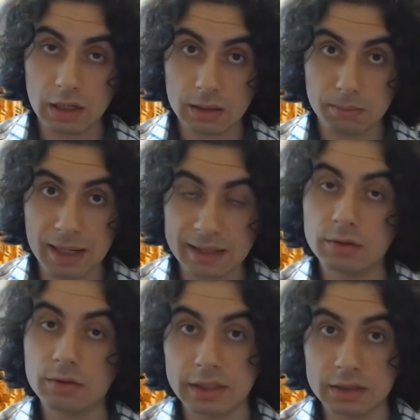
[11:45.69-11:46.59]
in
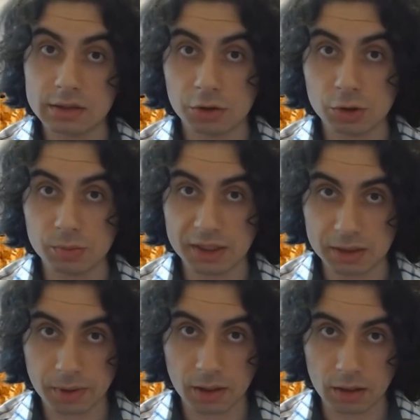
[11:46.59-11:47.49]
battle against
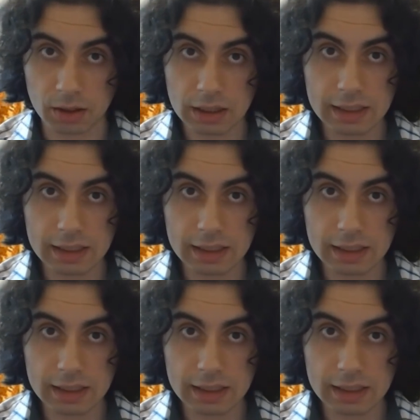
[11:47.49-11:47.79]
Ashurbanipal.